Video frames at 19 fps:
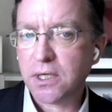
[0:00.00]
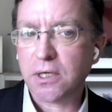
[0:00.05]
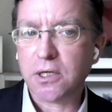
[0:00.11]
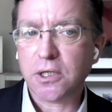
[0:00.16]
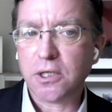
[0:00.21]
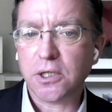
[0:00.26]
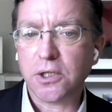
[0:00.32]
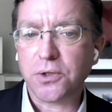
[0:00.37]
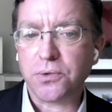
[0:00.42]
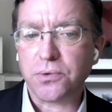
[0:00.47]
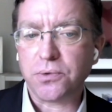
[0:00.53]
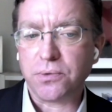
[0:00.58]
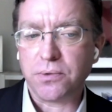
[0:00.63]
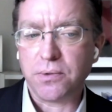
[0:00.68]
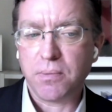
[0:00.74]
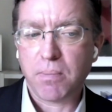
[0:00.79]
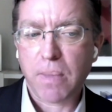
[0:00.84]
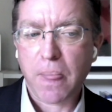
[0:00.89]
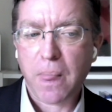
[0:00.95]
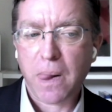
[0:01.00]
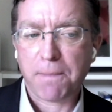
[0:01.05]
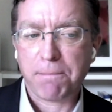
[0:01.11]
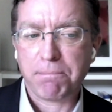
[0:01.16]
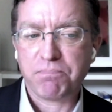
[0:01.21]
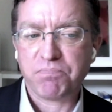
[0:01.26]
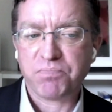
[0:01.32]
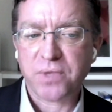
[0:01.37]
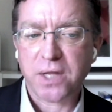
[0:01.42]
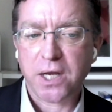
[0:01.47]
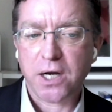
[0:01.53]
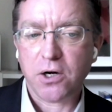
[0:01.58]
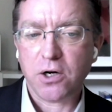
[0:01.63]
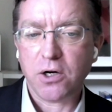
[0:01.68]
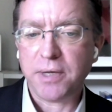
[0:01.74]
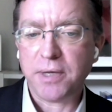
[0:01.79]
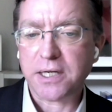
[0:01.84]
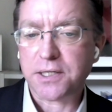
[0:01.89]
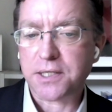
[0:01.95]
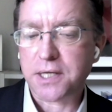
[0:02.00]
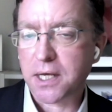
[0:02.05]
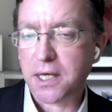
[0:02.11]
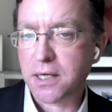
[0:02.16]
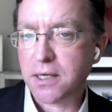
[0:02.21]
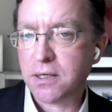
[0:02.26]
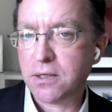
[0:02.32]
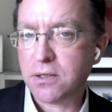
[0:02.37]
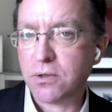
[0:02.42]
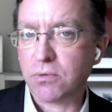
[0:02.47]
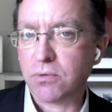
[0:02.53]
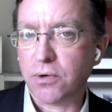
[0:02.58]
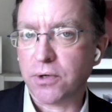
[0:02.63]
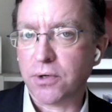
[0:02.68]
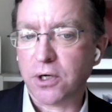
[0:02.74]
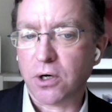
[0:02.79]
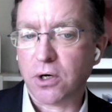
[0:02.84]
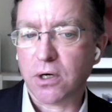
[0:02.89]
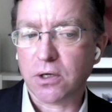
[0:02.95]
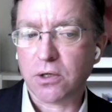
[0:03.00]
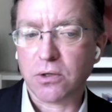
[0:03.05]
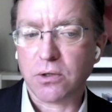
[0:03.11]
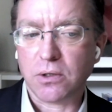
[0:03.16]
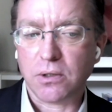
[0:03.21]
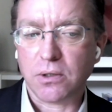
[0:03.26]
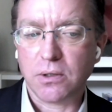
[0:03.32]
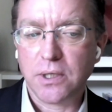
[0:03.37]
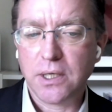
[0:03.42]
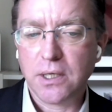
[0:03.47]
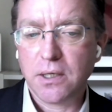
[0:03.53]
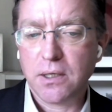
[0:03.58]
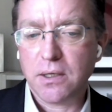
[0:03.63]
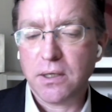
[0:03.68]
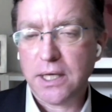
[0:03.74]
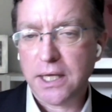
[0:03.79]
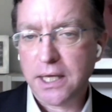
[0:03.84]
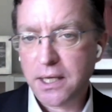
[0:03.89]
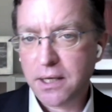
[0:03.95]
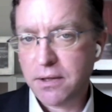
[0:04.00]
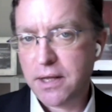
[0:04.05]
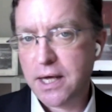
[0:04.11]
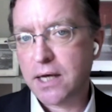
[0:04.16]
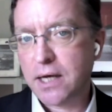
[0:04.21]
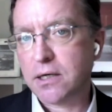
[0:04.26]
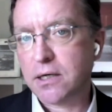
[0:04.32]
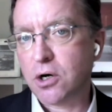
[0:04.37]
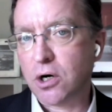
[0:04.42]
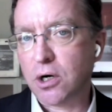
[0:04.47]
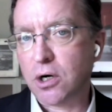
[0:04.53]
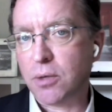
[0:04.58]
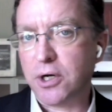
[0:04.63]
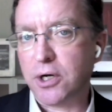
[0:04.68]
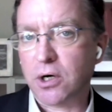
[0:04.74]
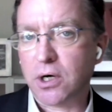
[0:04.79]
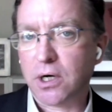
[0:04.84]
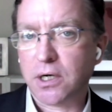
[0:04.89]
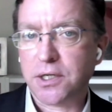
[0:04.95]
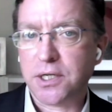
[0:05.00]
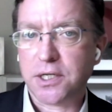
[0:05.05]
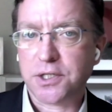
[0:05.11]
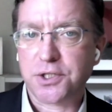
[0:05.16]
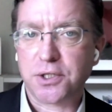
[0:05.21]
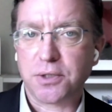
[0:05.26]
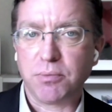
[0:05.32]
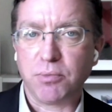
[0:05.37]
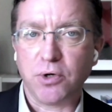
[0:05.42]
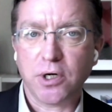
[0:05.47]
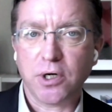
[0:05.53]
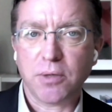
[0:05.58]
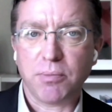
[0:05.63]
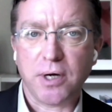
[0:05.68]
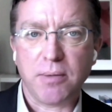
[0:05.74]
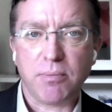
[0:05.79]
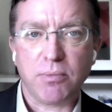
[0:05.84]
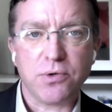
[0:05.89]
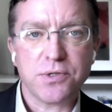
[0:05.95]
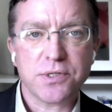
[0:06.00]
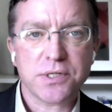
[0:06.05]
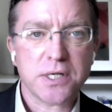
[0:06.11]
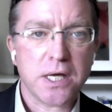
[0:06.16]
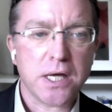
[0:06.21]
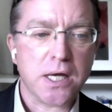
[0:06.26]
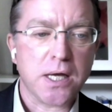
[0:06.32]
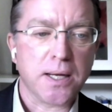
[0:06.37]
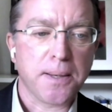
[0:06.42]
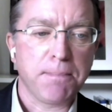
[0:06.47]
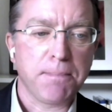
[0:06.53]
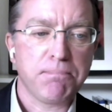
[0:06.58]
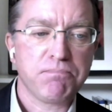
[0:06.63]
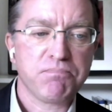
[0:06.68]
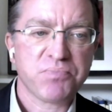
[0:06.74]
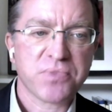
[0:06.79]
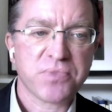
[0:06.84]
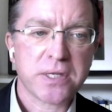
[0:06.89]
to conclude, Aaron McDade, who wrote an article in that Carbon Architecture book by Bruce King,